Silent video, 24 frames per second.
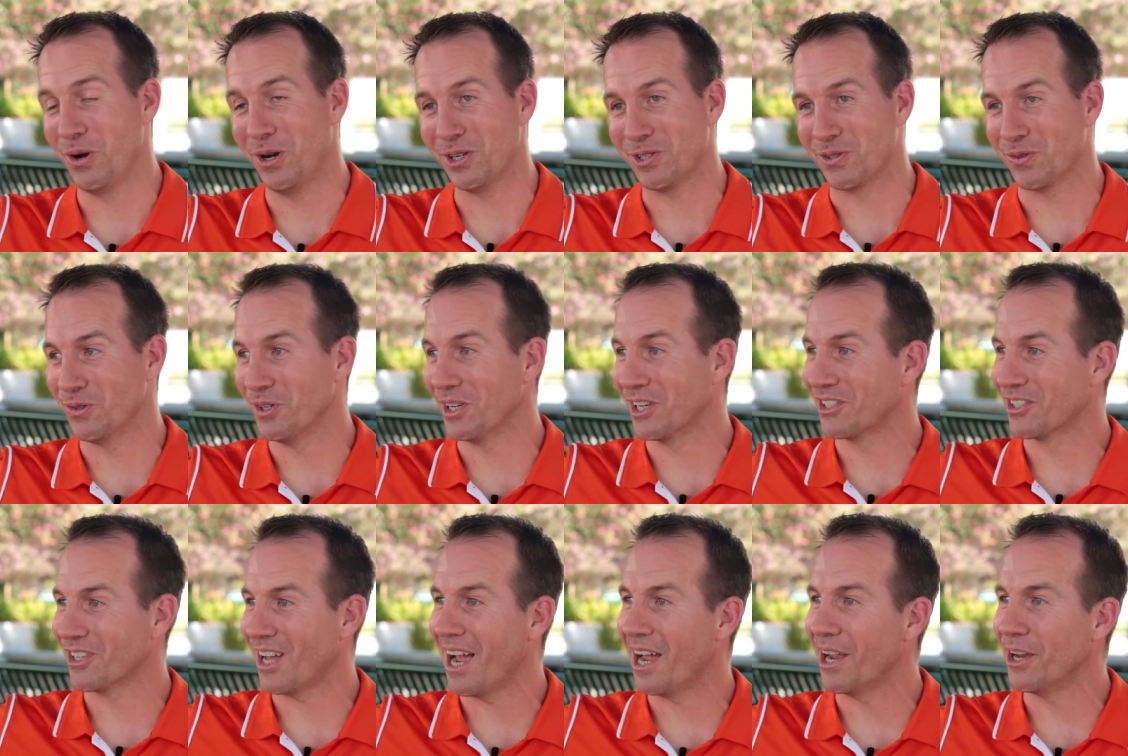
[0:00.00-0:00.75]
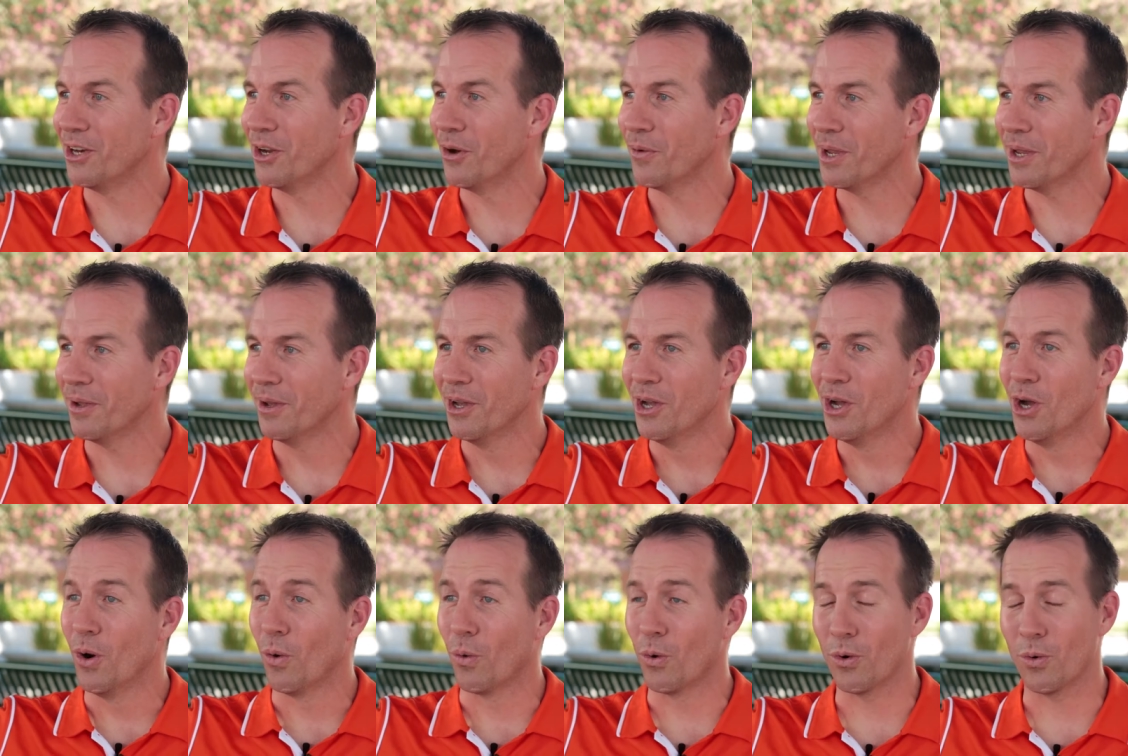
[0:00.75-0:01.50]
we're just really excited. You know, we
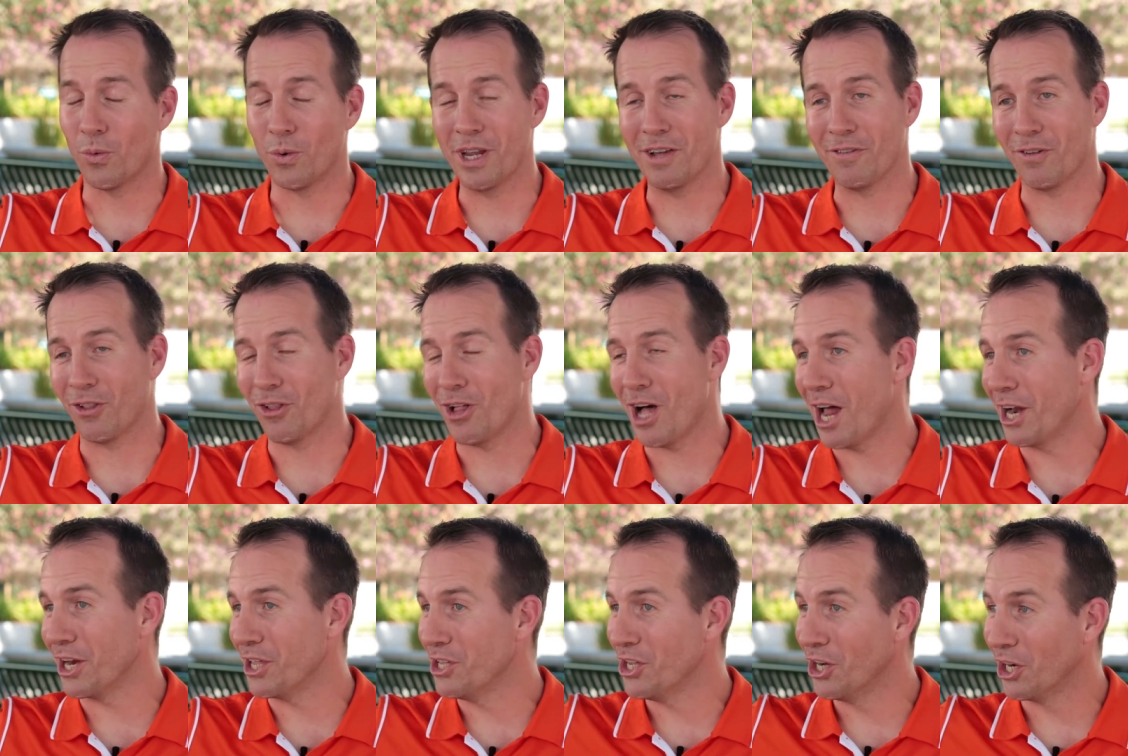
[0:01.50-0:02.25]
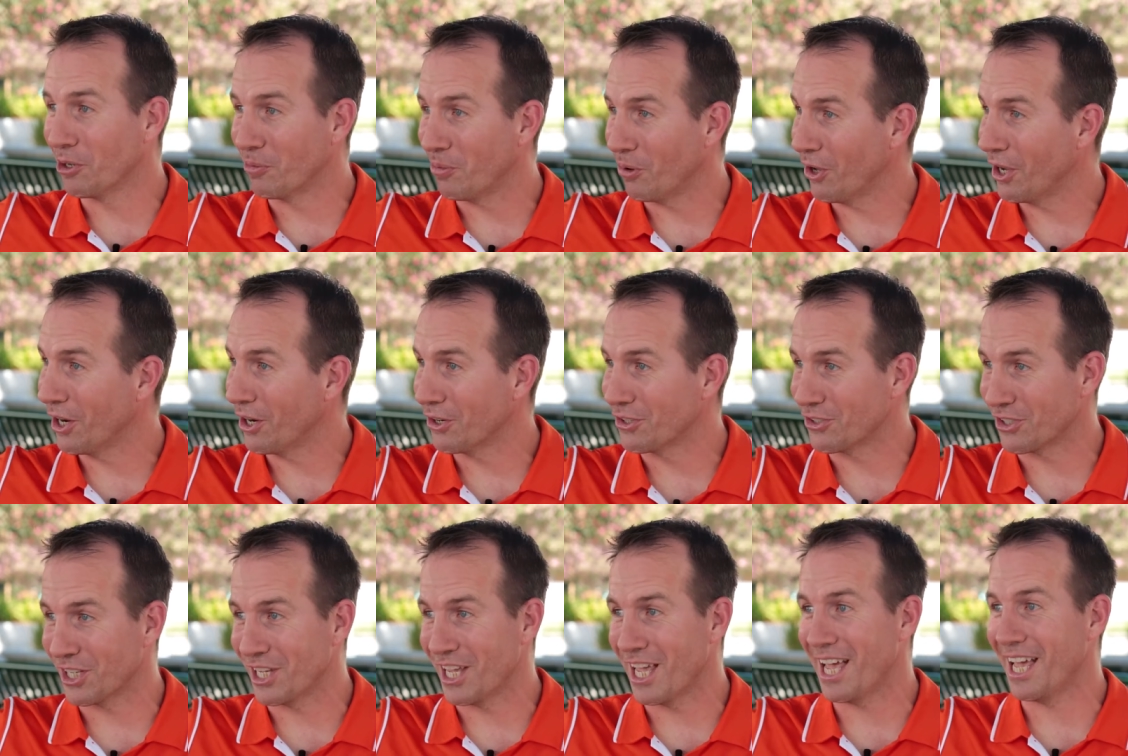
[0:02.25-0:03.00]
we have a lot of young
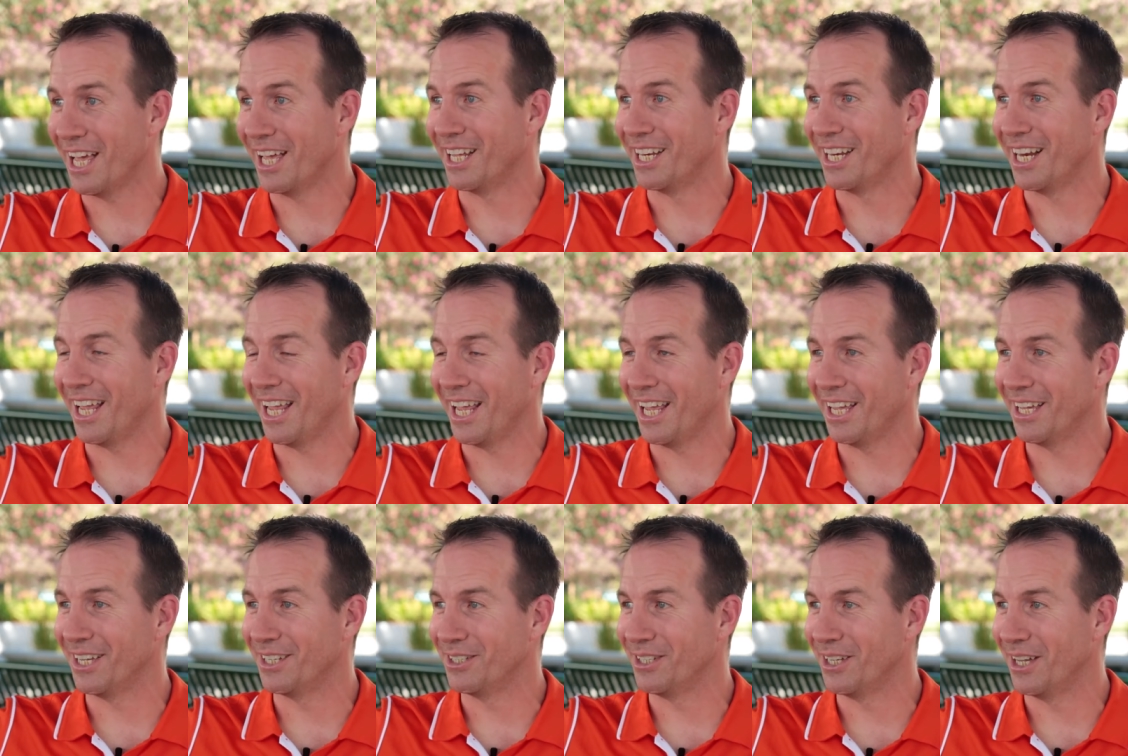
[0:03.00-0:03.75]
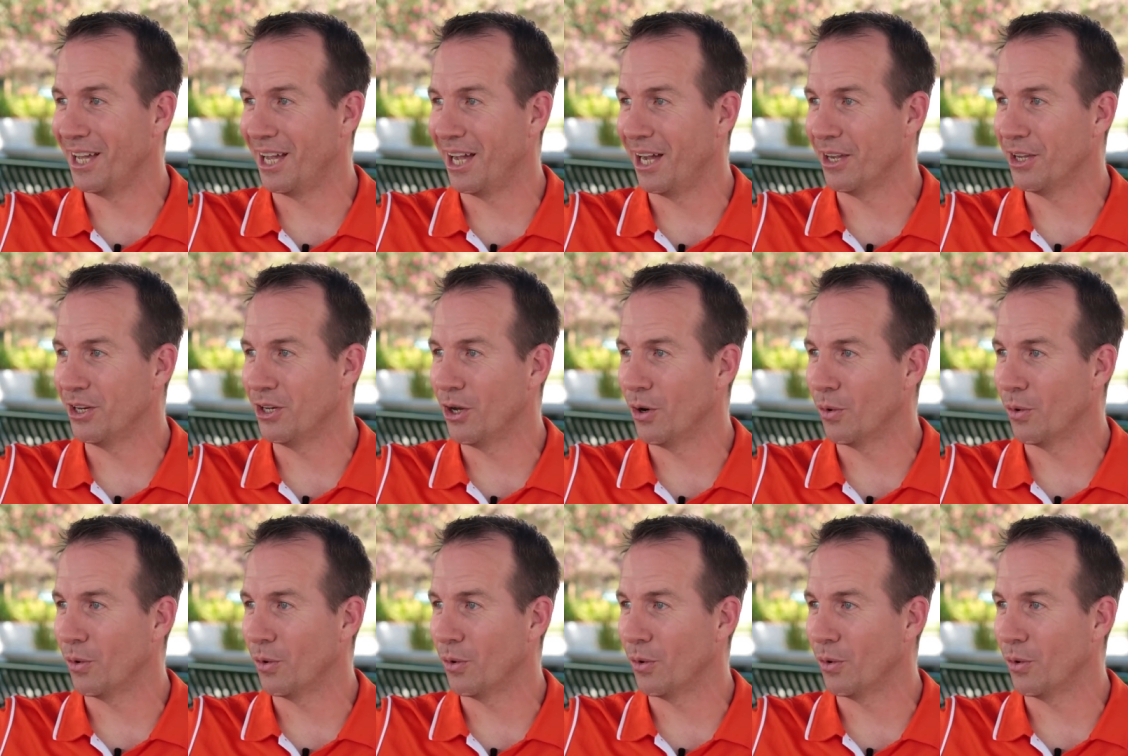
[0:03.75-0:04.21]
players again, and uh, you